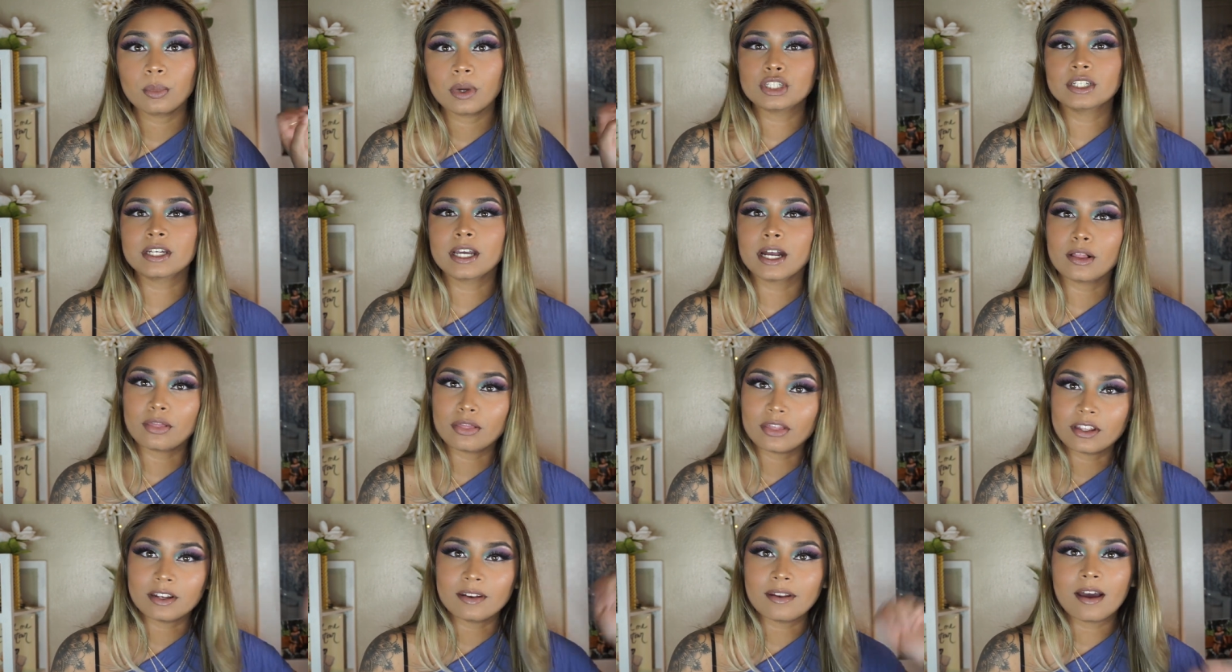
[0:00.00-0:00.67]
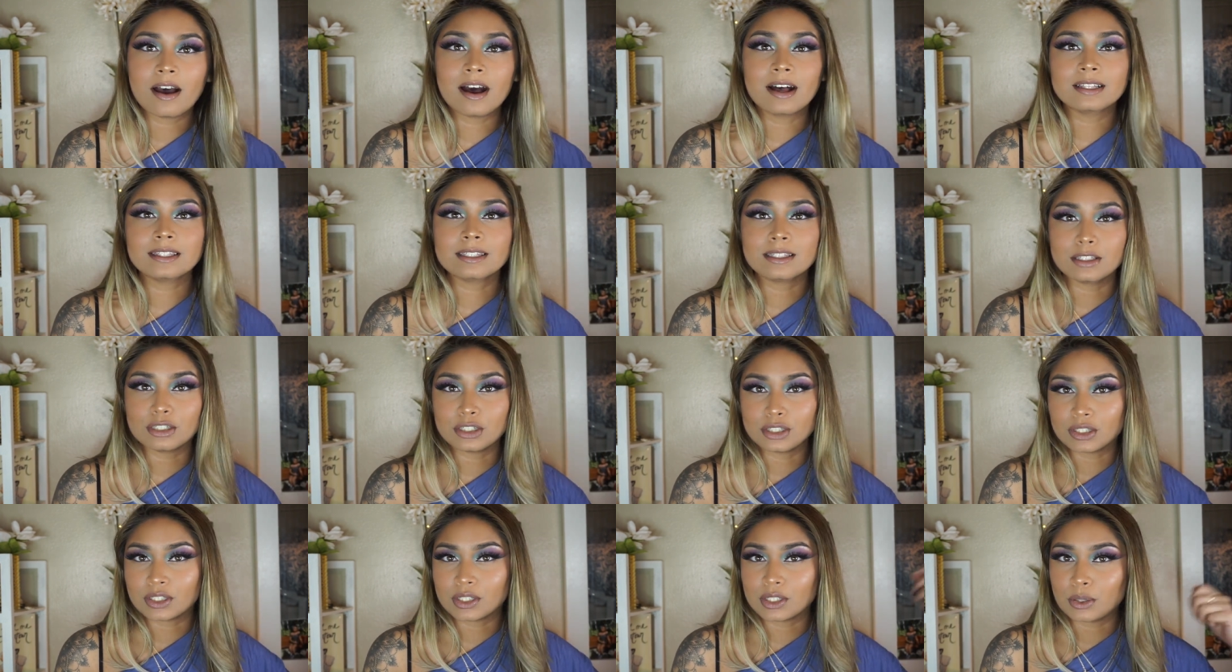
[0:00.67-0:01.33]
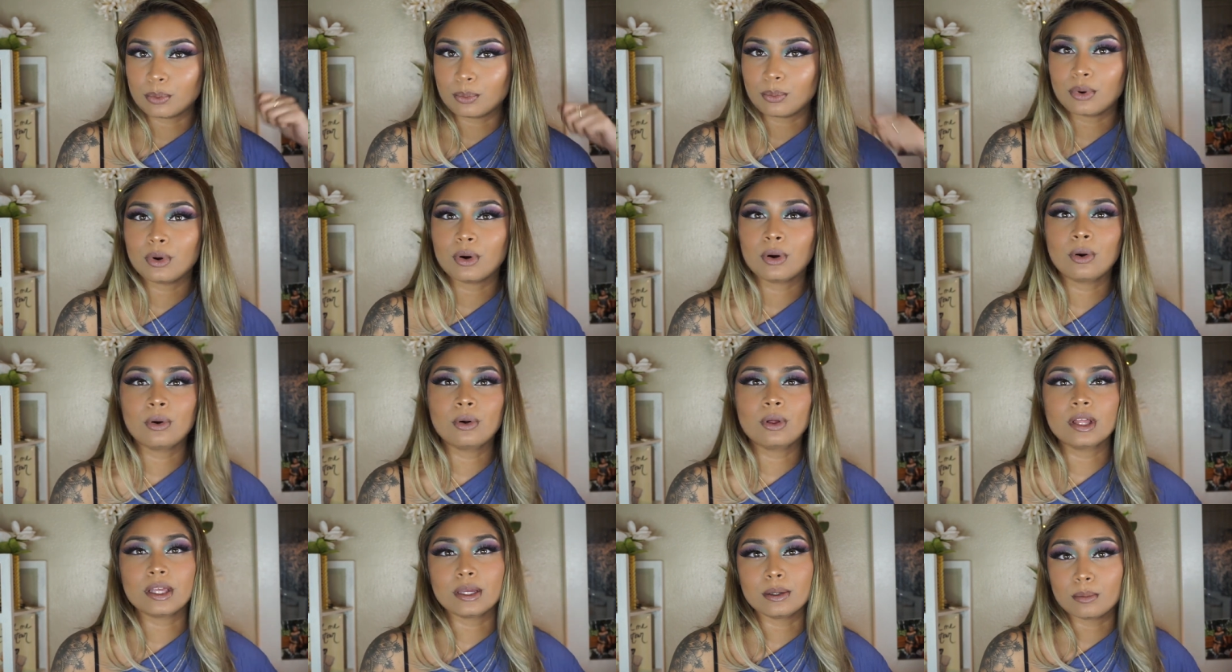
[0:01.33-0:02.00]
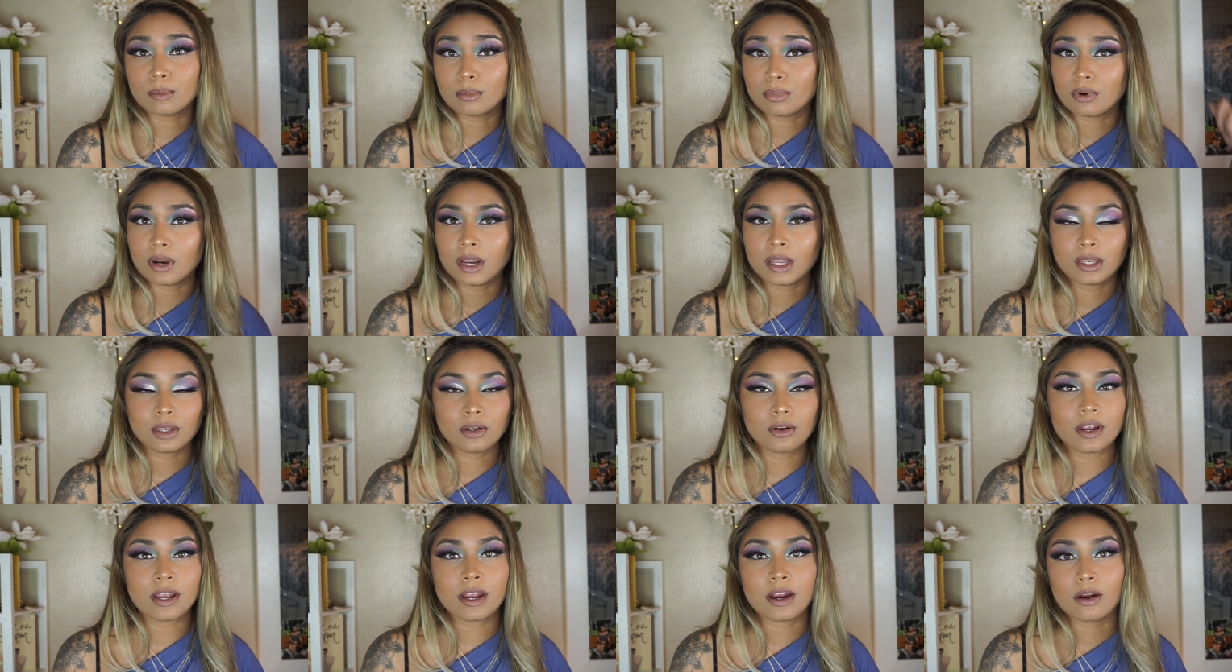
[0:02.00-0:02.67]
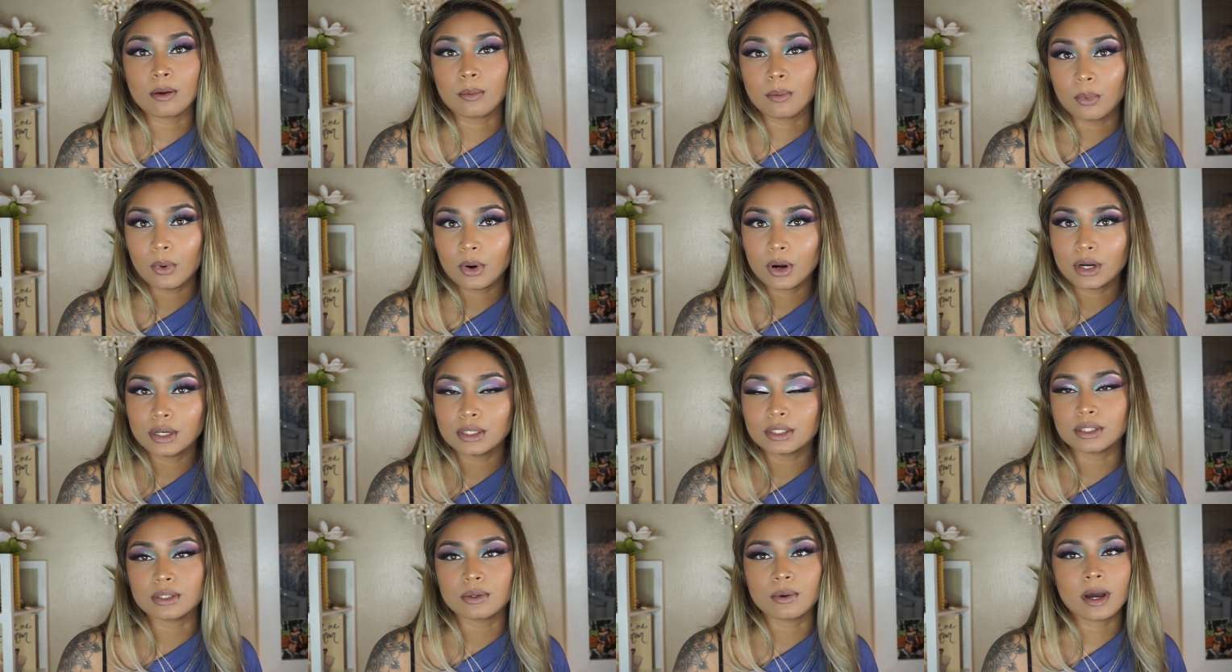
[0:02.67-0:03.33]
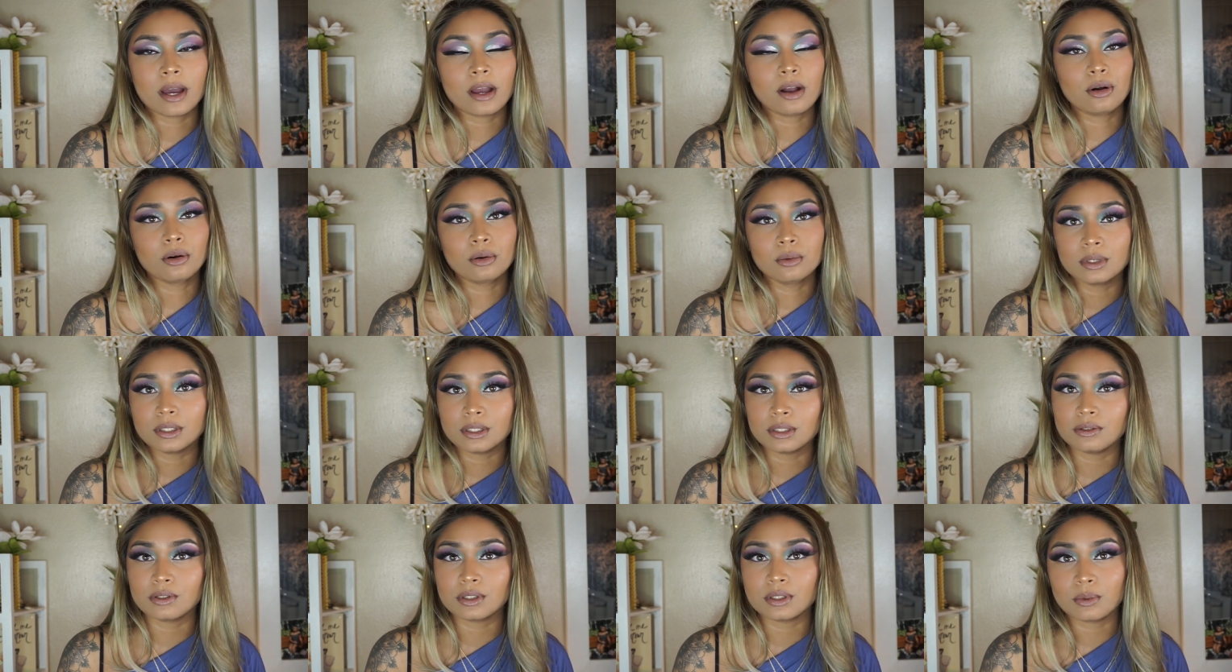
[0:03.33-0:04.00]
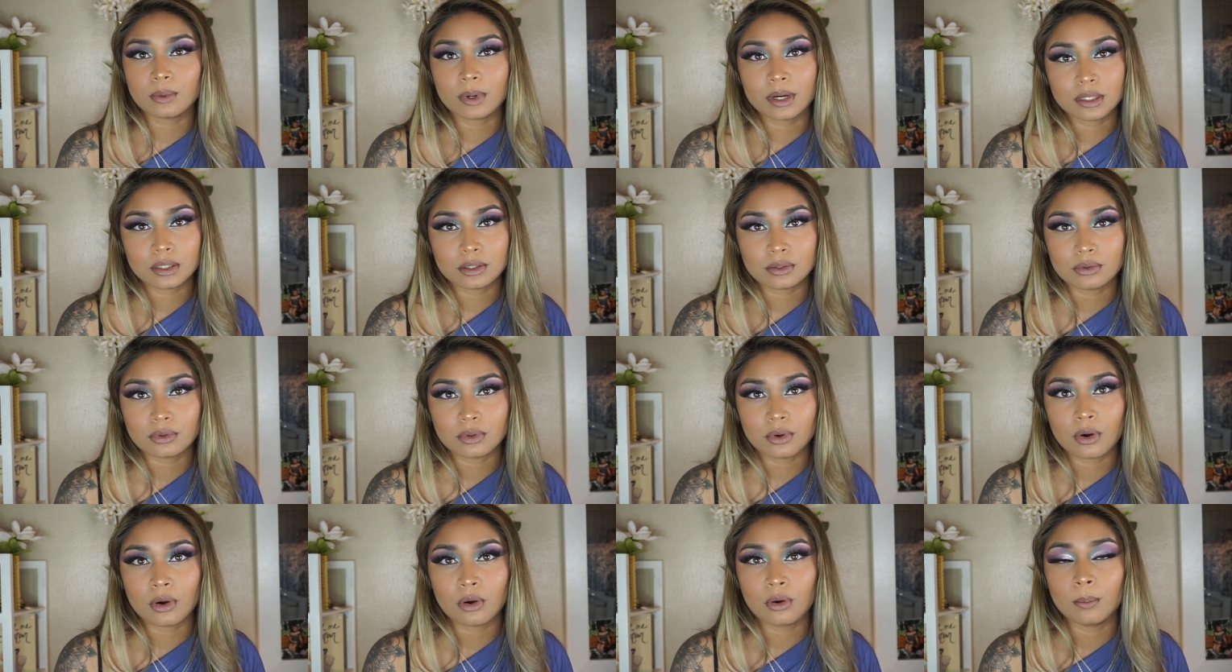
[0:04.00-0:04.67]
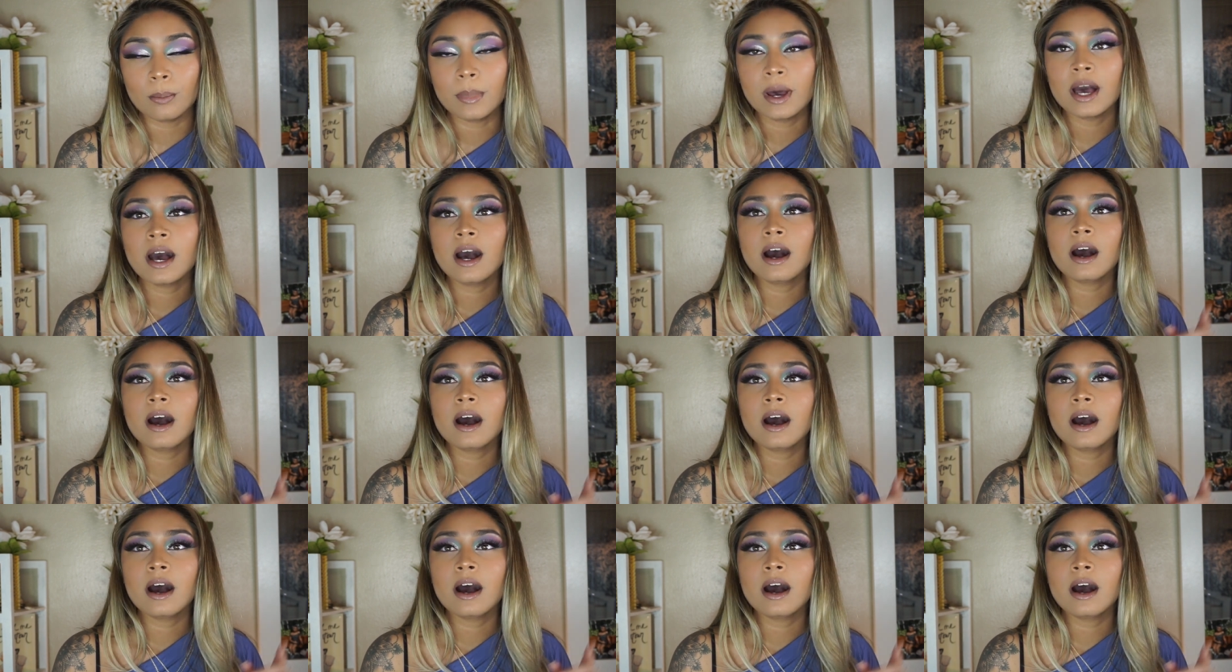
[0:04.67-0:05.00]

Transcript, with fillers: Brushing out the knots is just going to pull and break your hair more, so I always use a wide tooth comb.